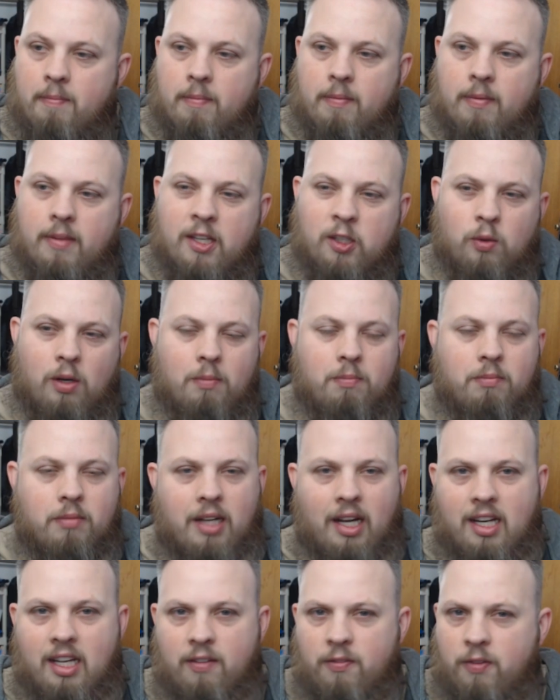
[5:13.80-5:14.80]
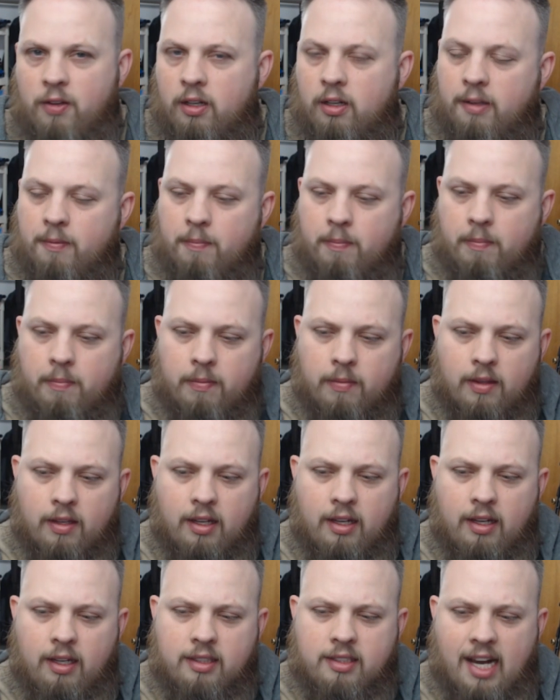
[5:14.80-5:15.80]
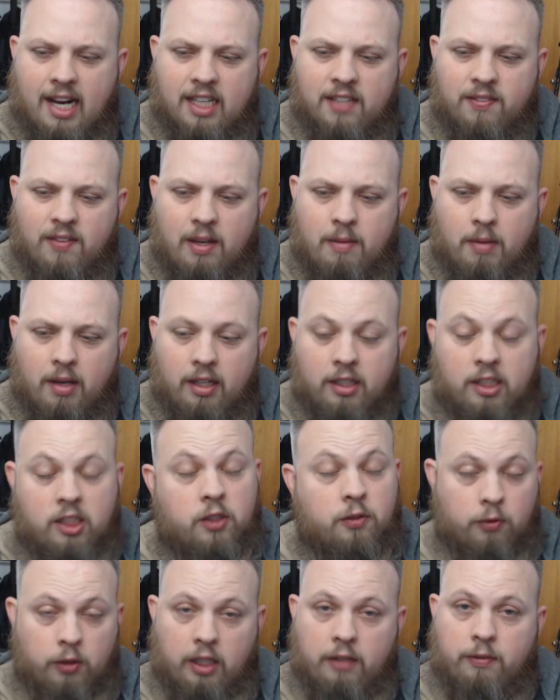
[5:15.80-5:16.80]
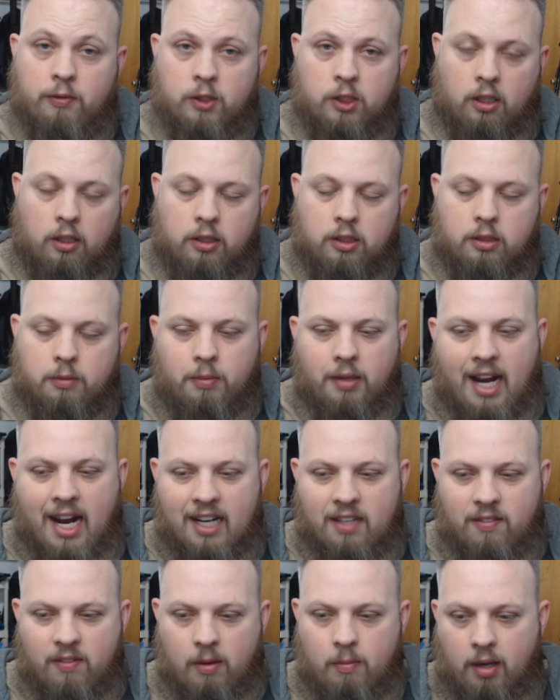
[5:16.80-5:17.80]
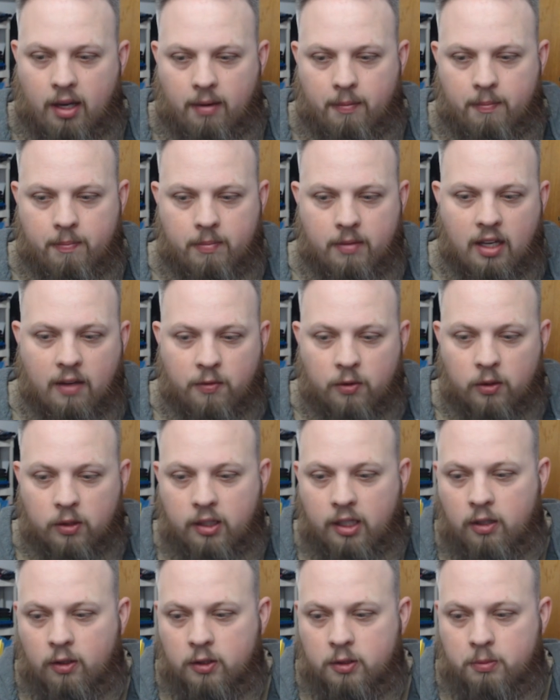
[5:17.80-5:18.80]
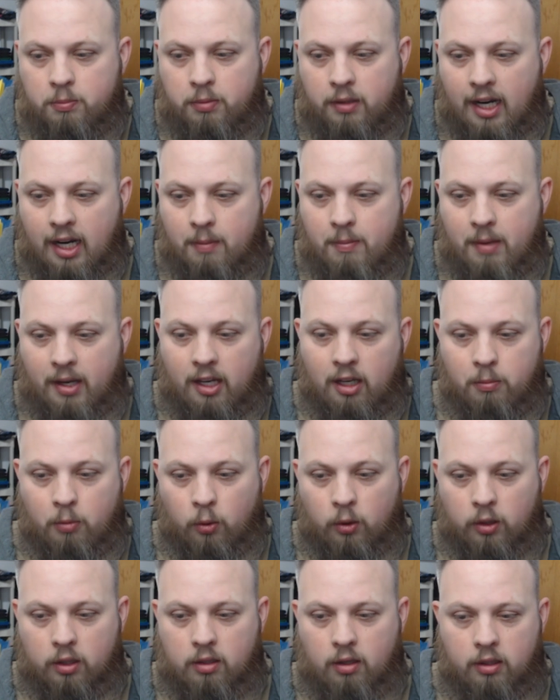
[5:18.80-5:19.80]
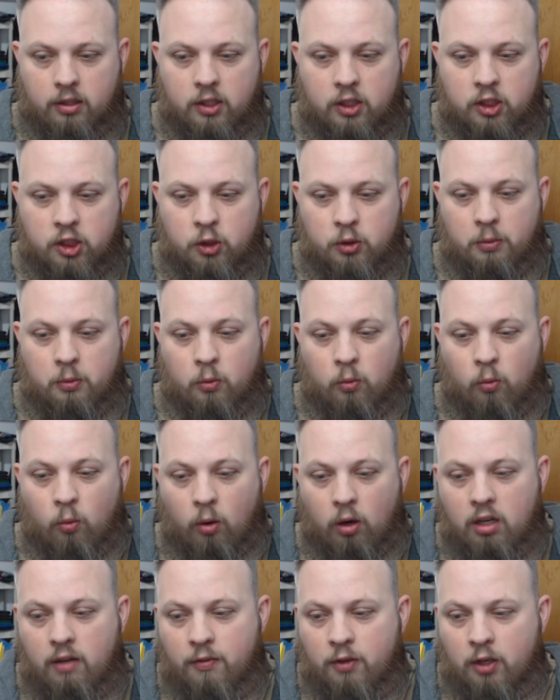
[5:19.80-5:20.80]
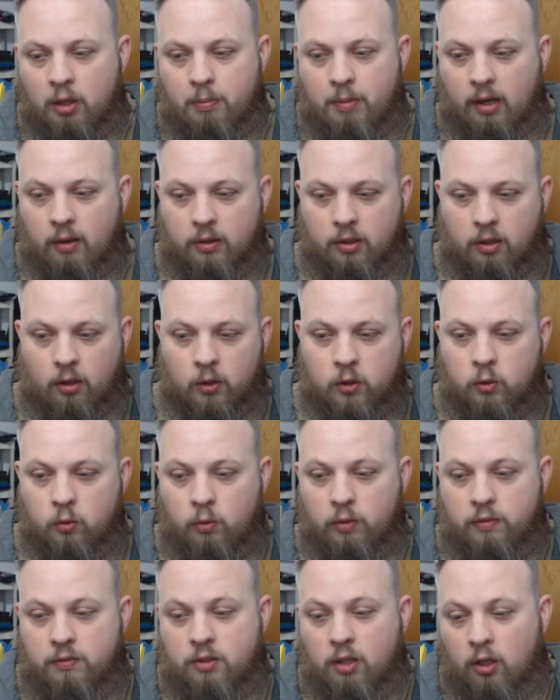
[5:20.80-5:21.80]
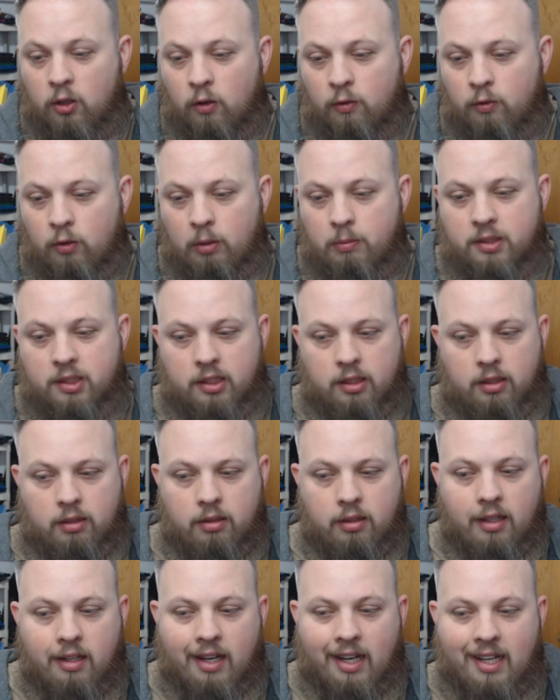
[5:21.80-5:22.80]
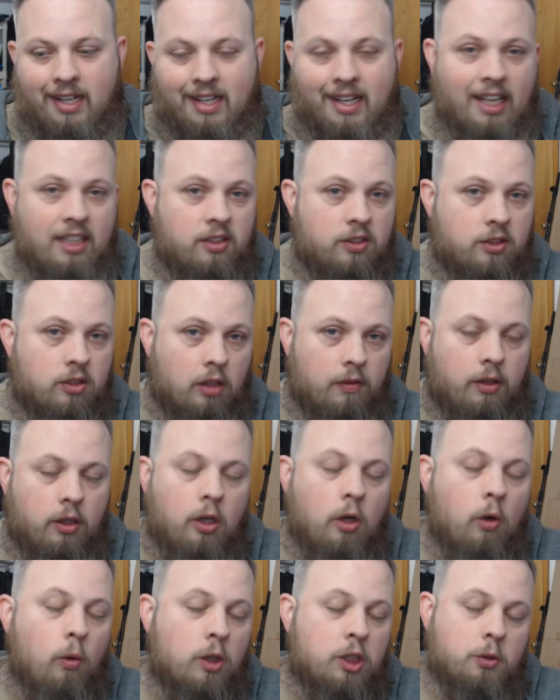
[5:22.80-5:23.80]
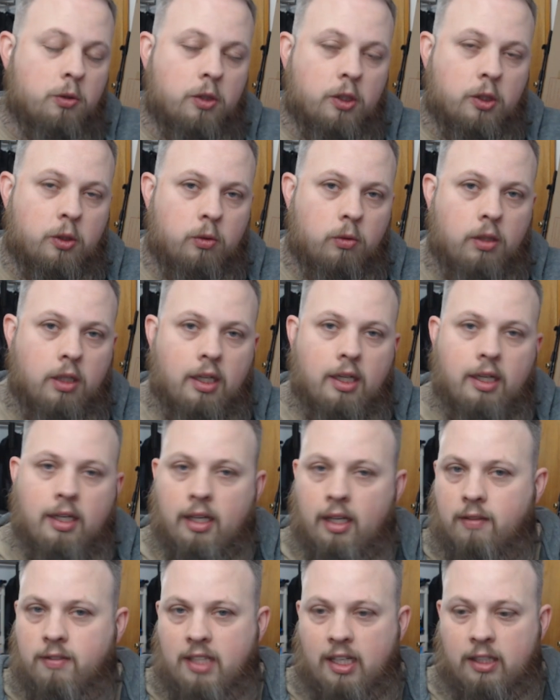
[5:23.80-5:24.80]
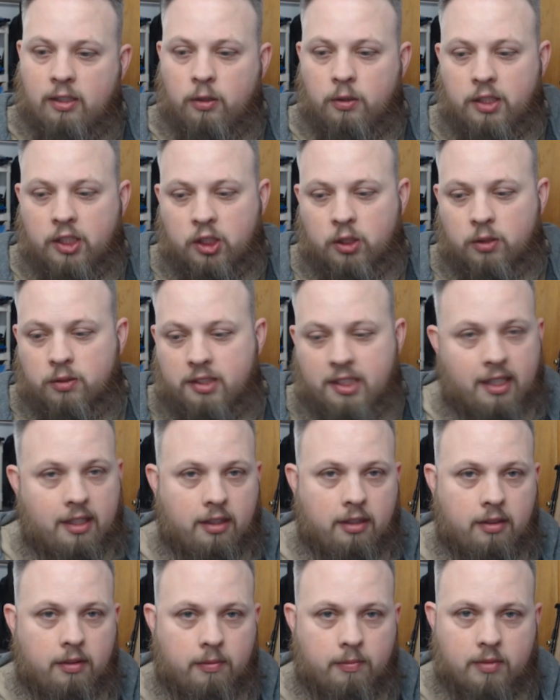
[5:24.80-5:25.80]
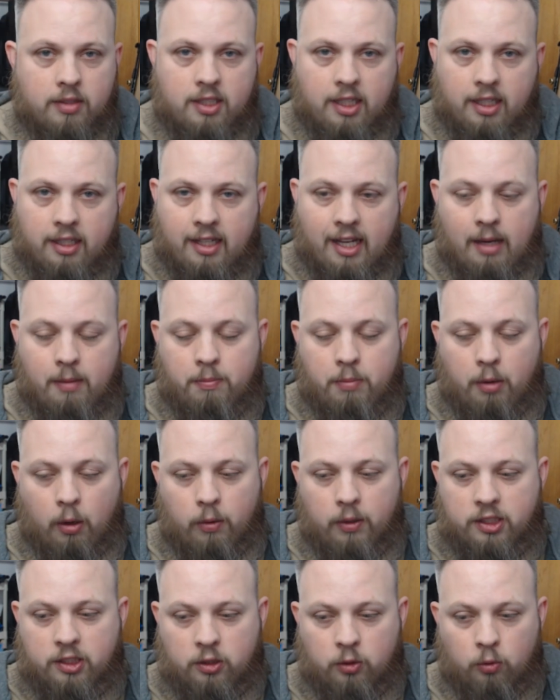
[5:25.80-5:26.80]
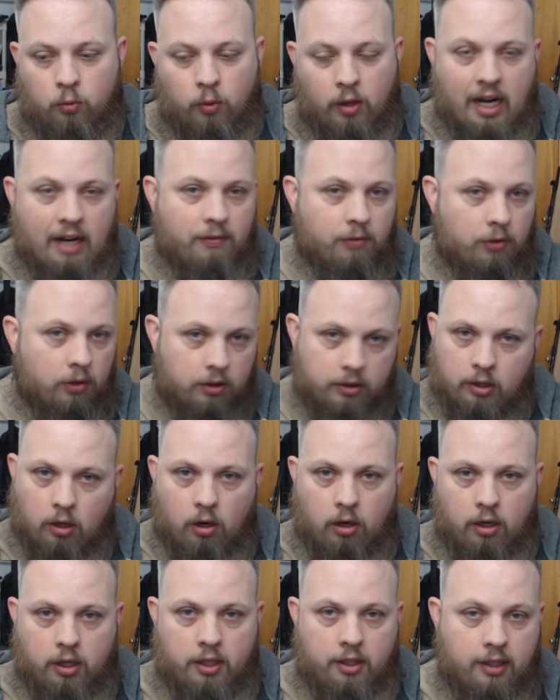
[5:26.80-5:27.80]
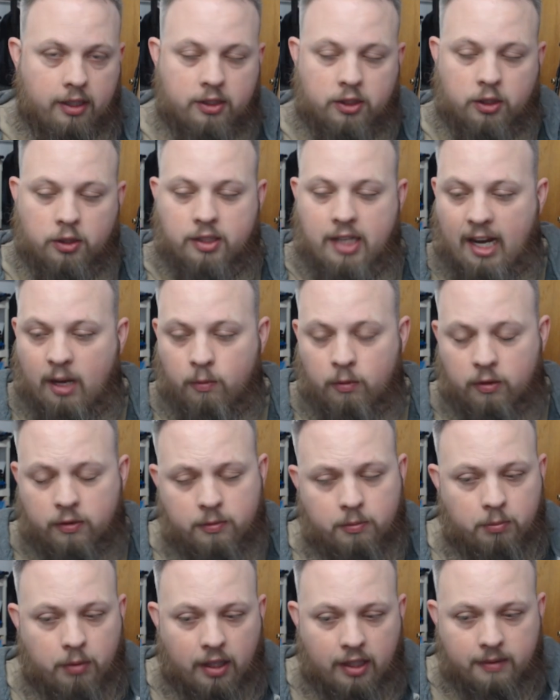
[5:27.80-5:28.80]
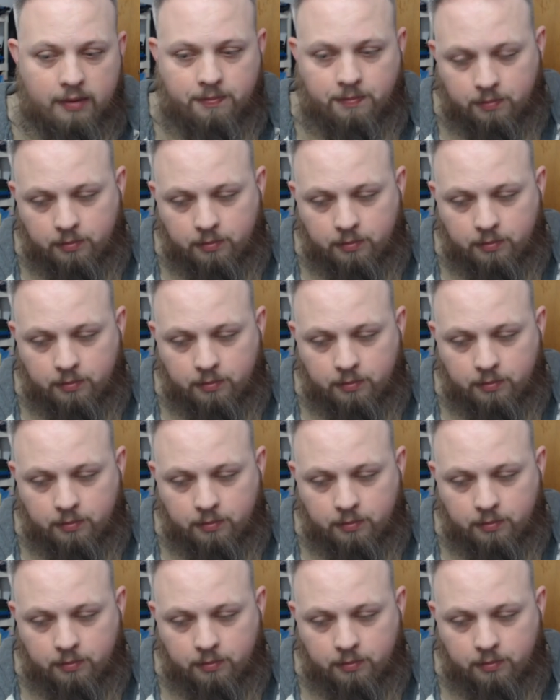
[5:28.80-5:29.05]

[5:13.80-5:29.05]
This one I'm kind of iffy on. It's activate main. It's free for starters, but activate main. If your leader is Black Mechikabura card, choose up to one of your battle cards with Dark Overwhelm skill, and it gains Servant, which is really cool. Gives that little additional 10k bonus to whatever card it is you're attacking with, but